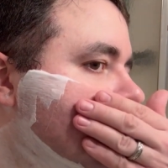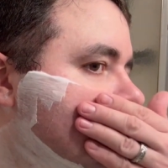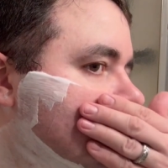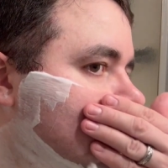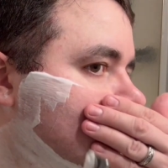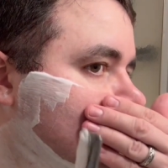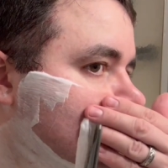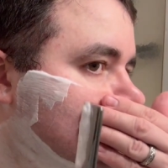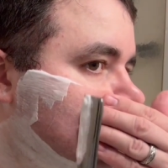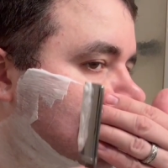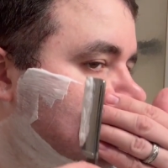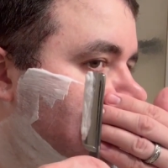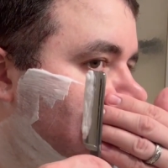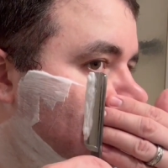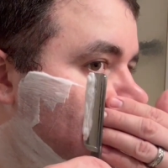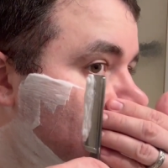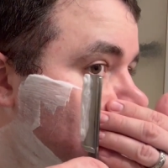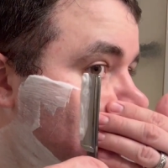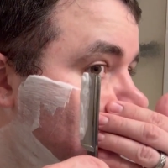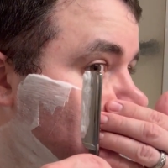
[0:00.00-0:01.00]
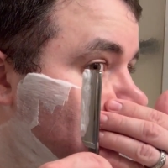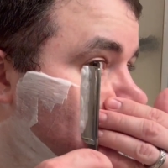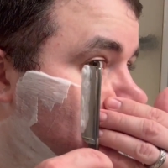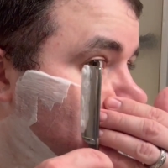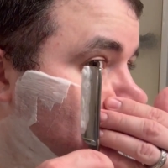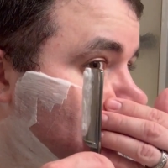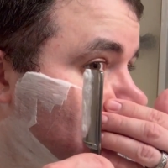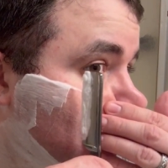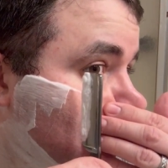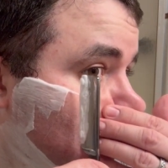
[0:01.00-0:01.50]
This little razor is
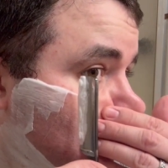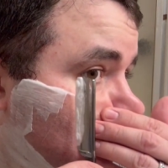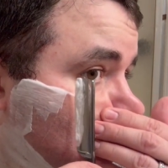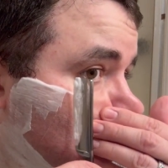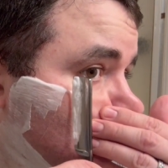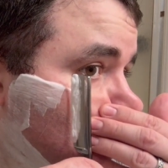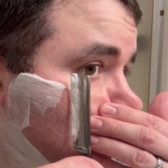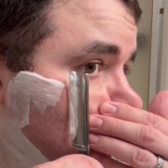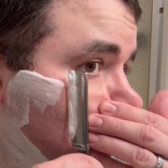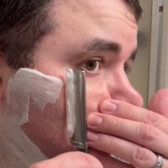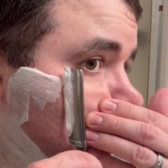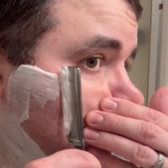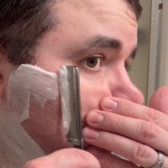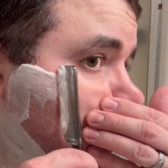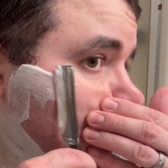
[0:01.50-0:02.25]
sharp.